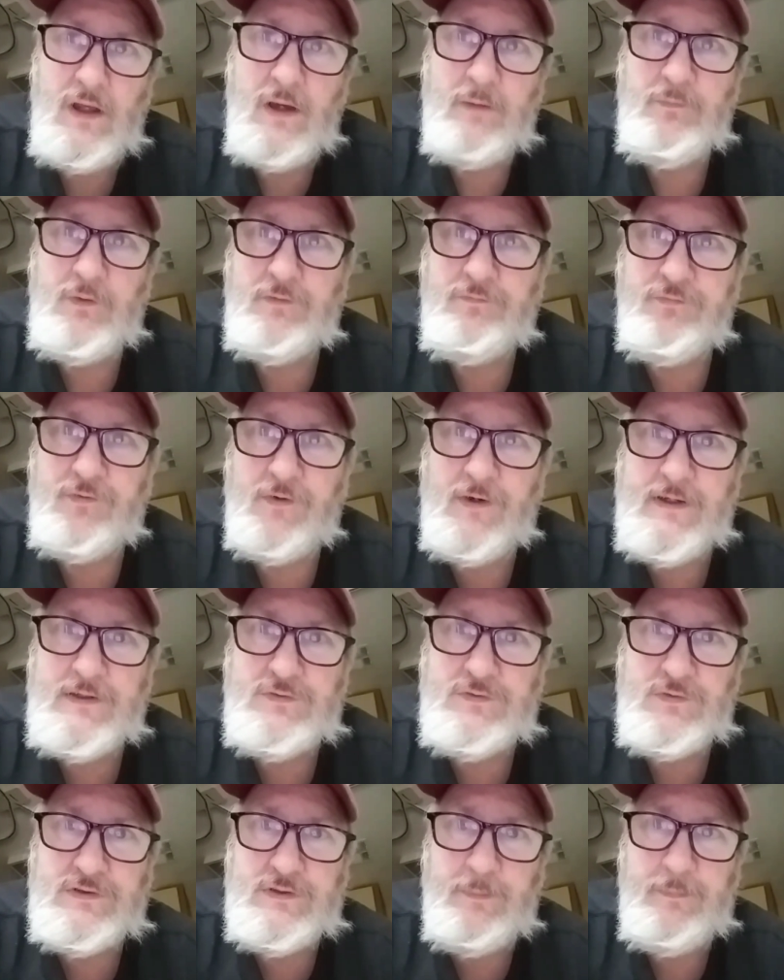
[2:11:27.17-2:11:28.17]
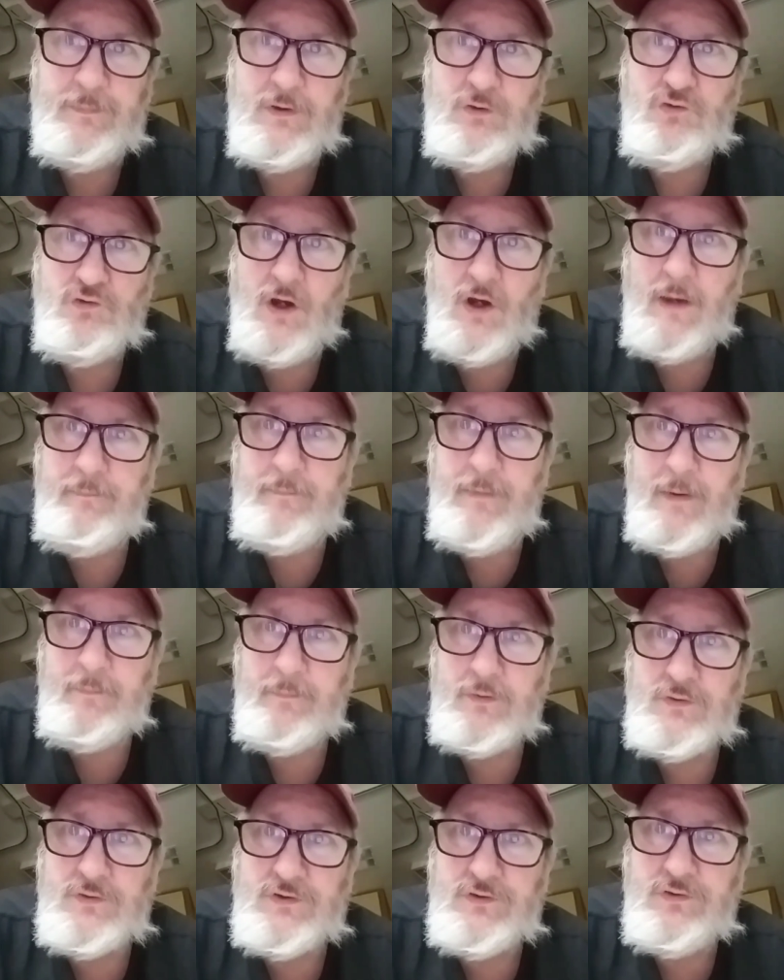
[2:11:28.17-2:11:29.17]
Yeah, I'm good friends with some of the tribe
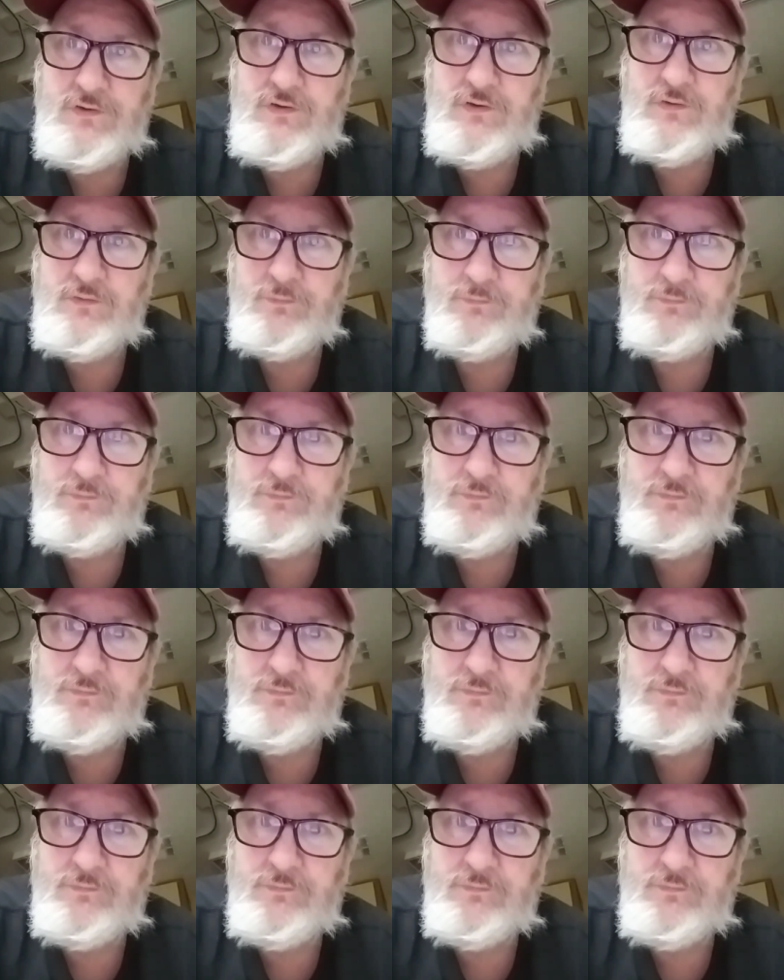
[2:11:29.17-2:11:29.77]
members too.